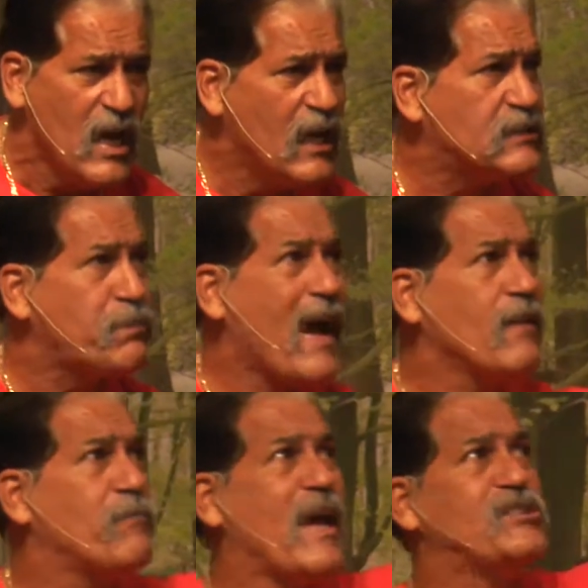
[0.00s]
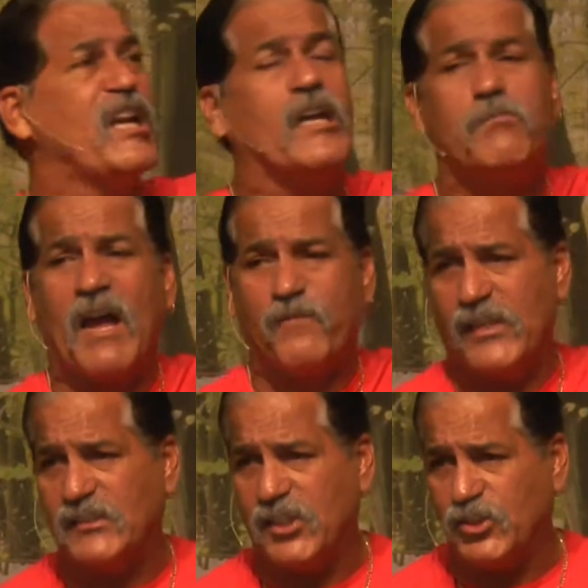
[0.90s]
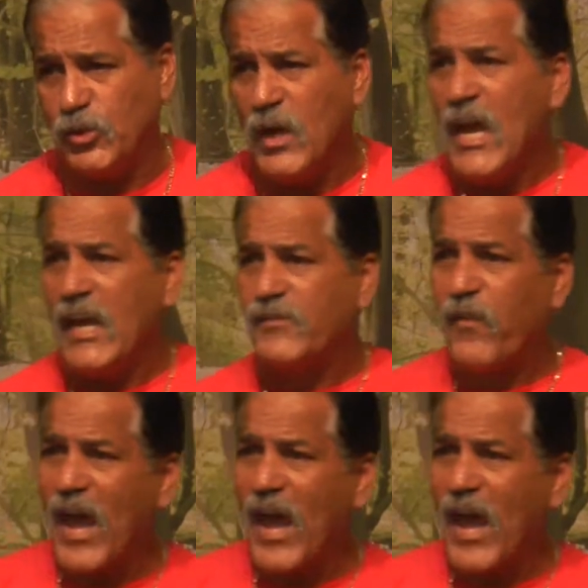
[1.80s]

in spite of my shaking my fist at you, in,